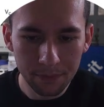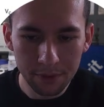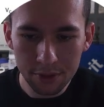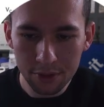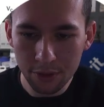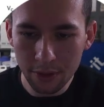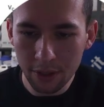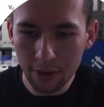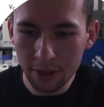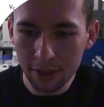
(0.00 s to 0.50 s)

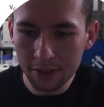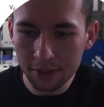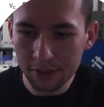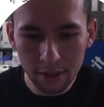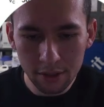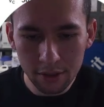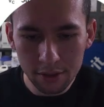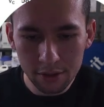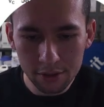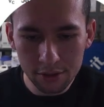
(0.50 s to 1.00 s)
So there it is.
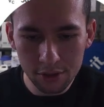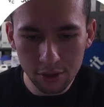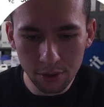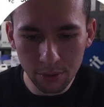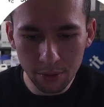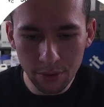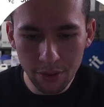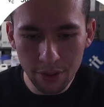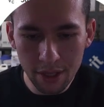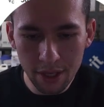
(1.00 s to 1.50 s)

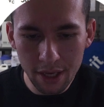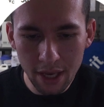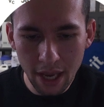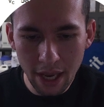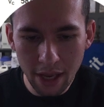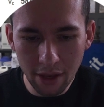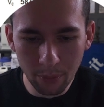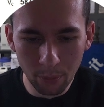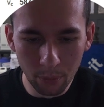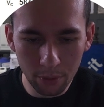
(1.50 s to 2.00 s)
So the
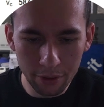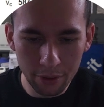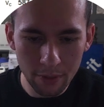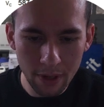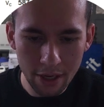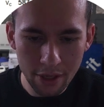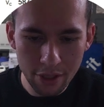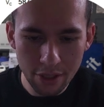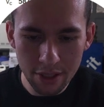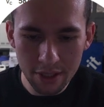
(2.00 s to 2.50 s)
inward
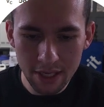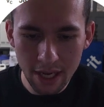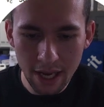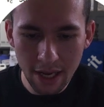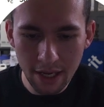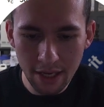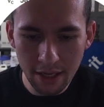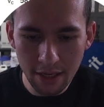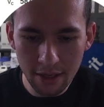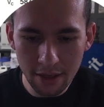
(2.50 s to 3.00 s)
direction is
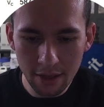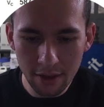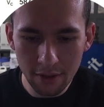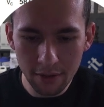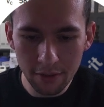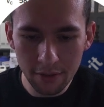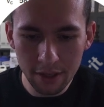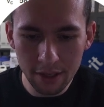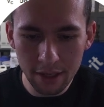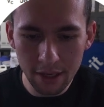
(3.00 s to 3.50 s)
AE,
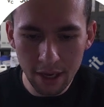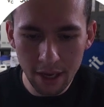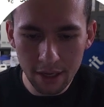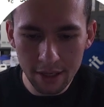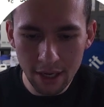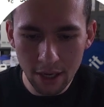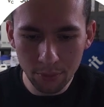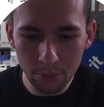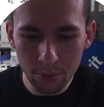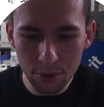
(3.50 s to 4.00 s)
the
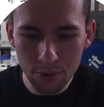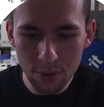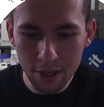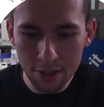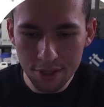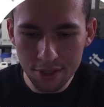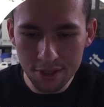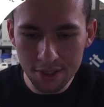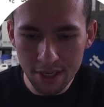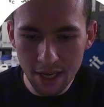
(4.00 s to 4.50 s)
downward
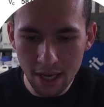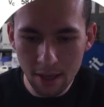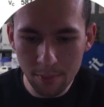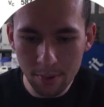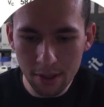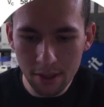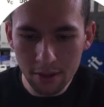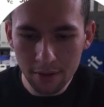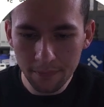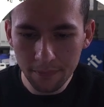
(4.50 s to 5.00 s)
direction is
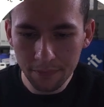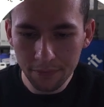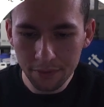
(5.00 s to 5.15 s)
AP.